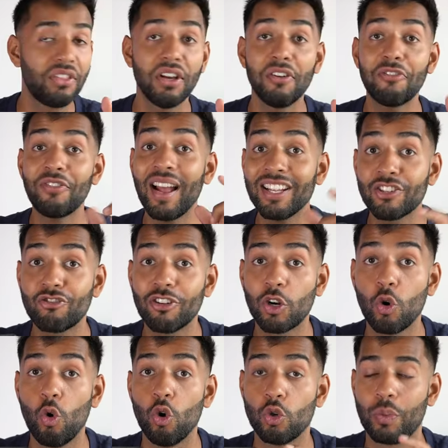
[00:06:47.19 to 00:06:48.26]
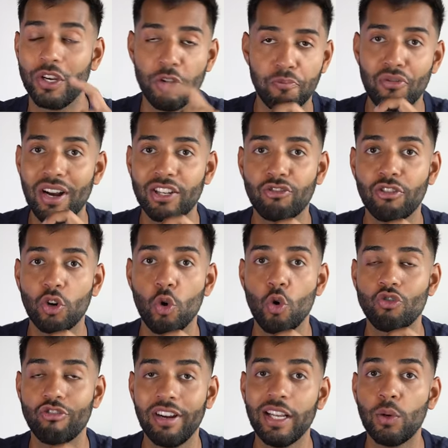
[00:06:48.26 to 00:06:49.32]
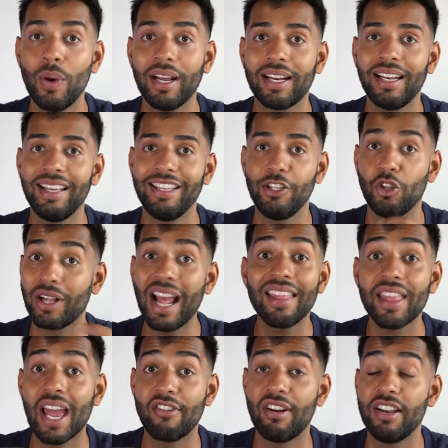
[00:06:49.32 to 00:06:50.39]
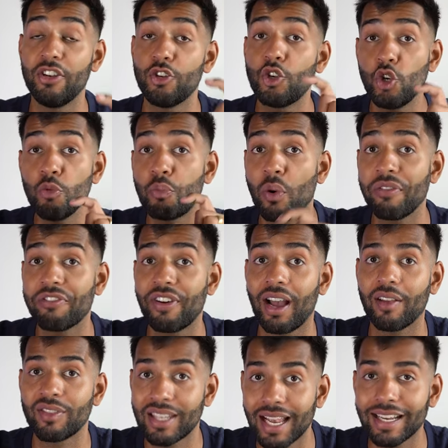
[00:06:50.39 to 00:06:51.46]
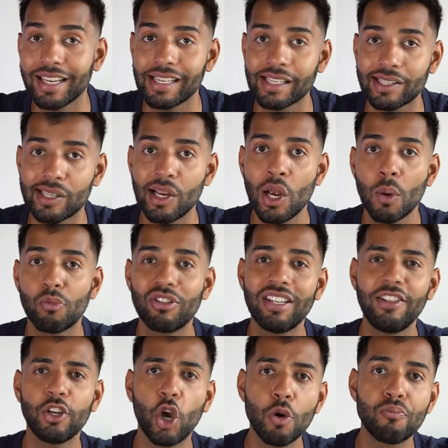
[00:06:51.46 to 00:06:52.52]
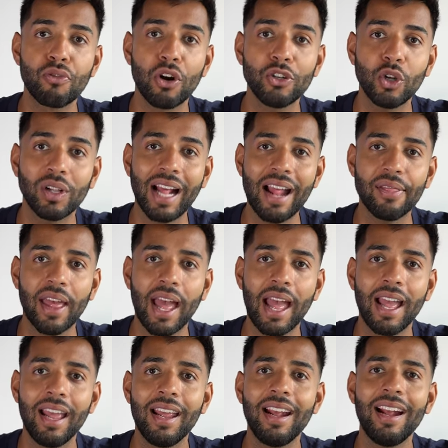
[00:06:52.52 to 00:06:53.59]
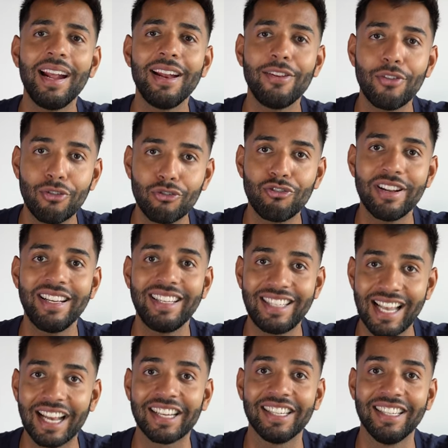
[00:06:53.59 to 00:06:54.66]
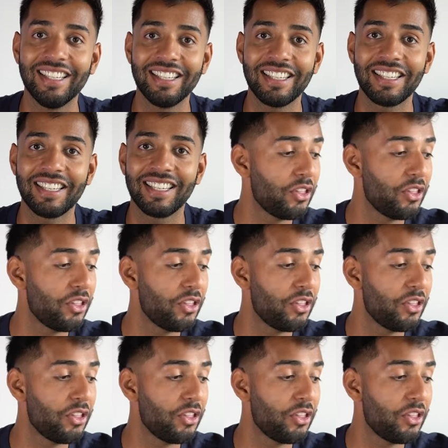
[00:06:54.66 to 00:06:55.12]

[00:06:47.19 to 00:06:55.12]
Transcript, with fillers: The fast record, when you press record really quickly, you'll get there in 2.5 seconds, whereas in the GoPro you'll get there in 3 seconds.